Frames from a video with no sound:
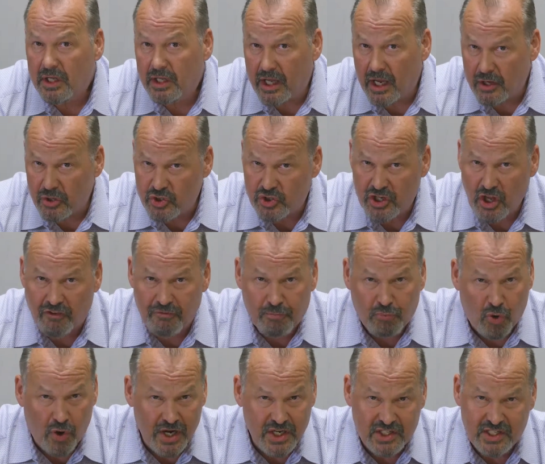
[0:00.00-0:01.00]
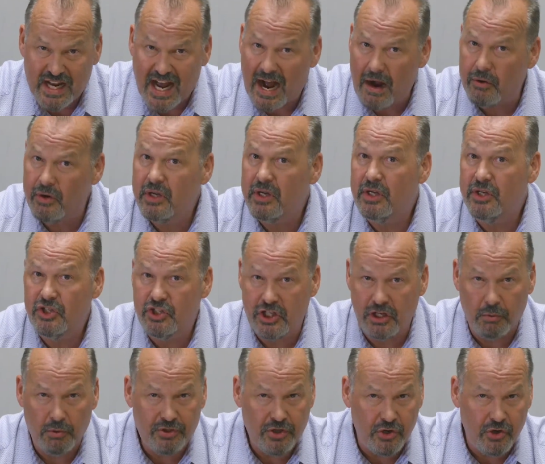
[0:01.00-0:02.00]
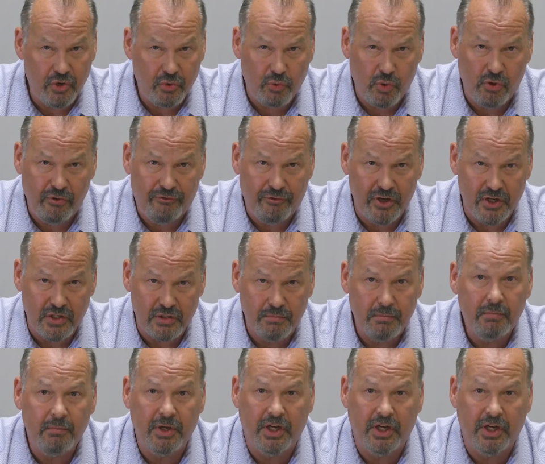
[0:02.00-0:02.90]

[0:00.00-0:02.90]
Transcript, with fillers: get yourself priced out, see what the new roof is.